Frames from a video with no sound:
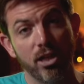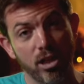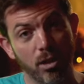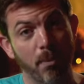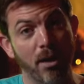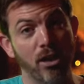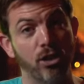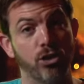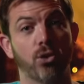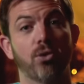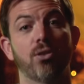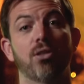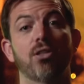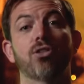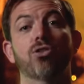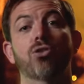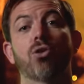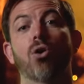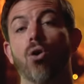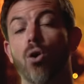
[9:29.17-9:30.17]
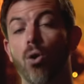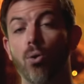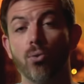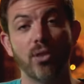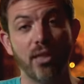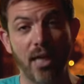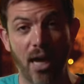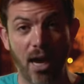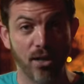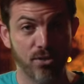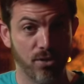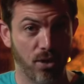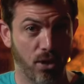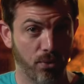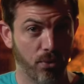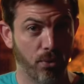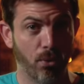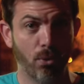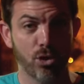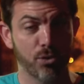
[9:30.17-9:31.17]
to make sure that this car only has
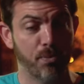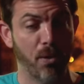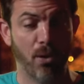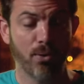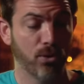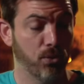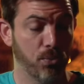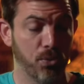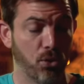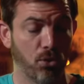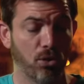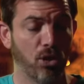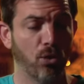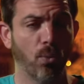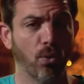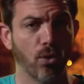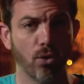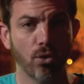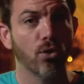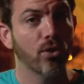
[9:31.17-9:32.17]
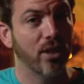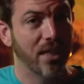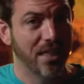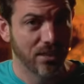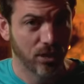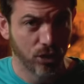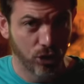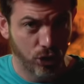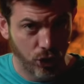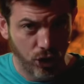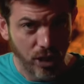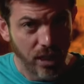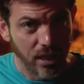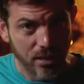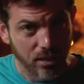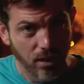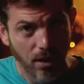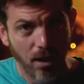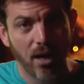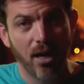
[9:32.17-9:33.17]
100 horsepower? Because we certainly weren't looking to
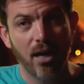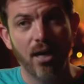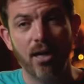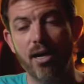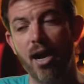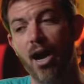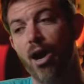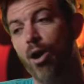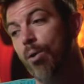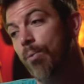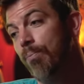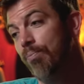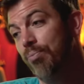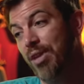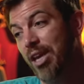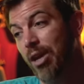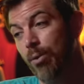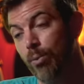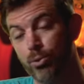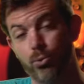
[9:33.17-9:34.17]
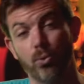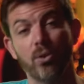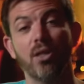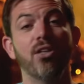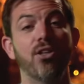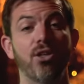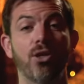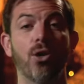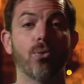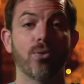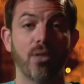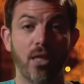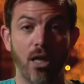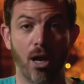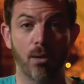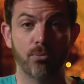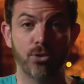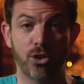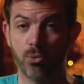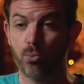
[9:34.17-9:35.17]
cheat. Now, it was really the only
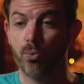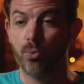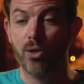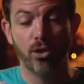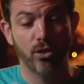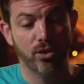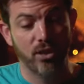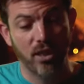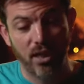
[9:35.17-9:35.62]
option. We looked